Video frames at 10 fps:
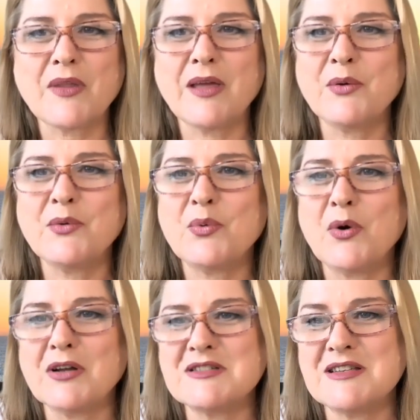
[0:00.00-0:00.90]
and
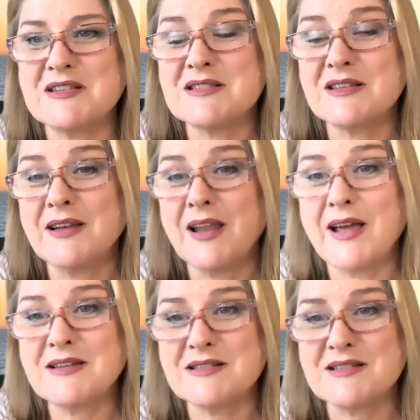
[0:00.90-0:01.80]
watched his
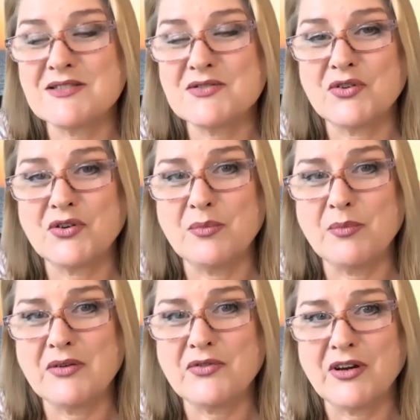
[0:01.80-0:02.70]
latest
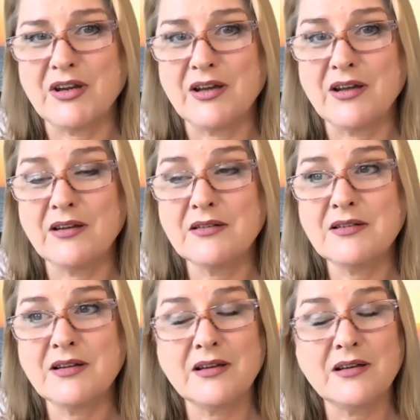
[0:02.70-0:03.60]
documentary
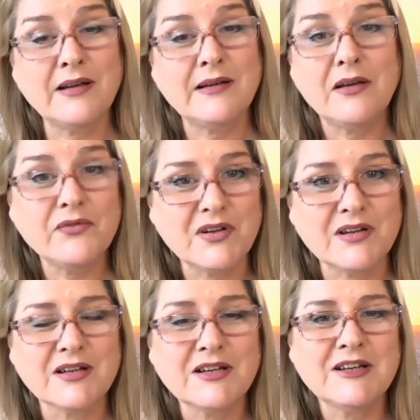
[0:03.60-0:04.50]
and, uh, and loved
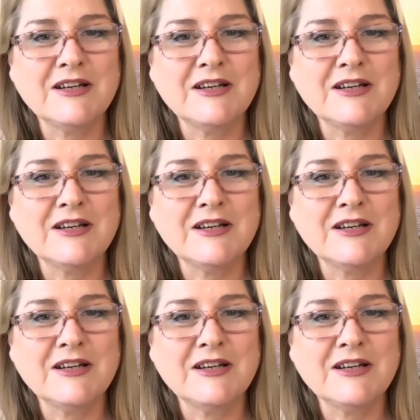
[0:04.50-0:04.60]
it.